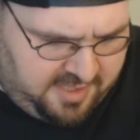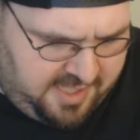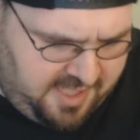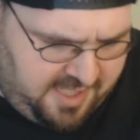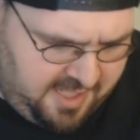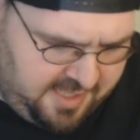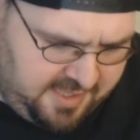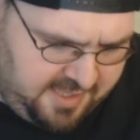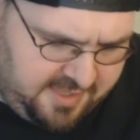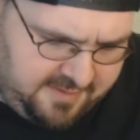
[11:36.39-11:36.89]

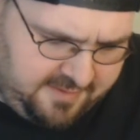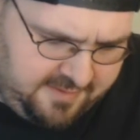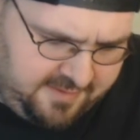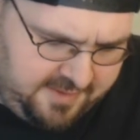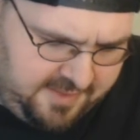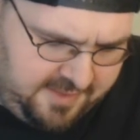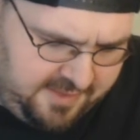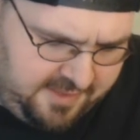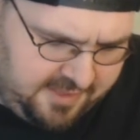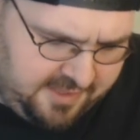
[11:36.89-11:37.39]
And the other
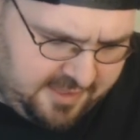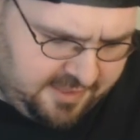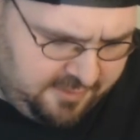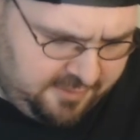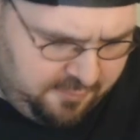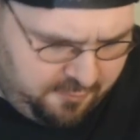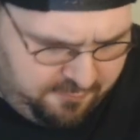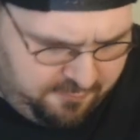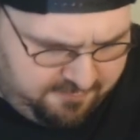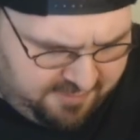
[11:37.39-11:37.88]
thing that
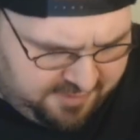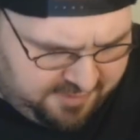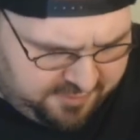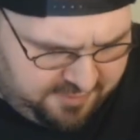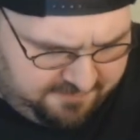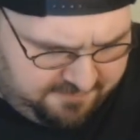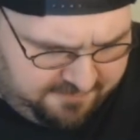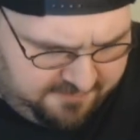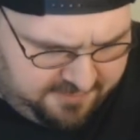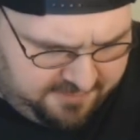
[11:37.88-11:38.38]
I do with my
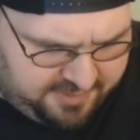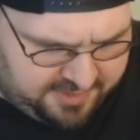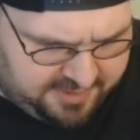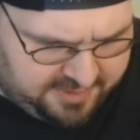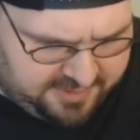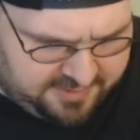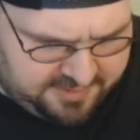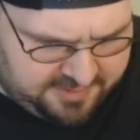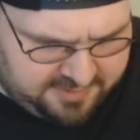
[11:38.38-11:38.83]
drippers